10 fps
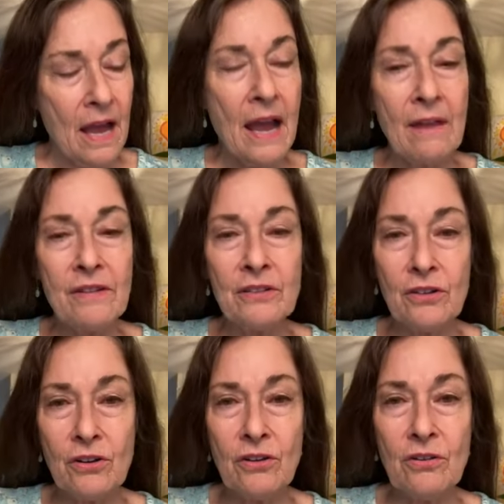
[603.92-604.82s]
Having
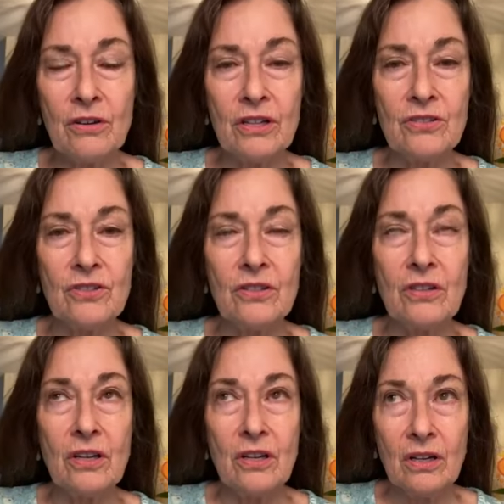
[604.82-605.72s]
the courage
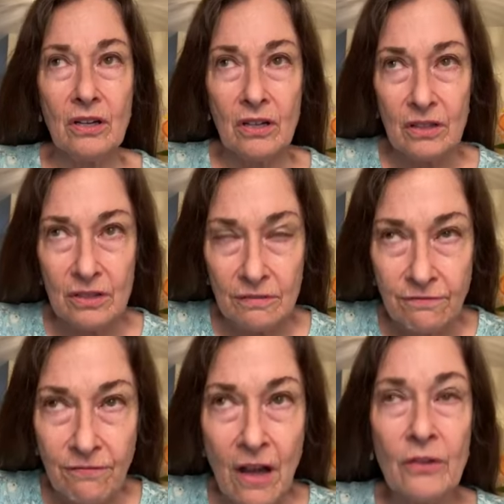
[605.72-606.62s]
to
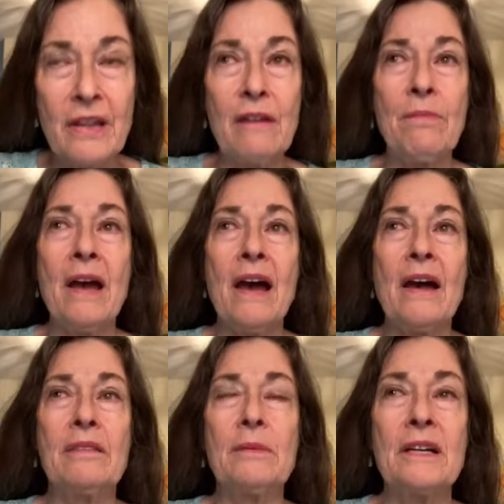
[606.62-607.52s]
follow that
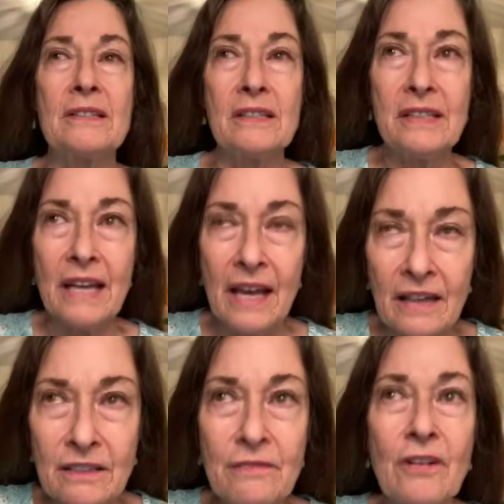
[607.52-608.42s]
path, because at the
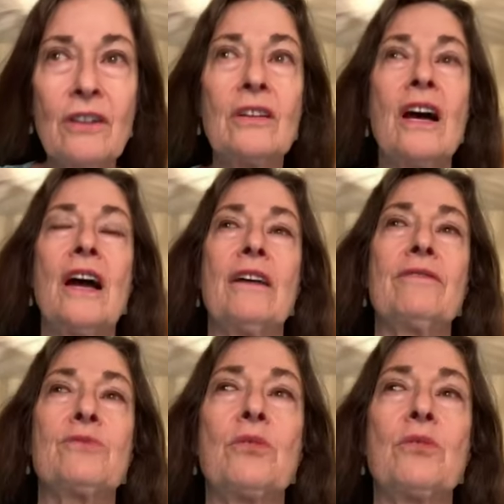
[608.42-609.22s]
end of our lives,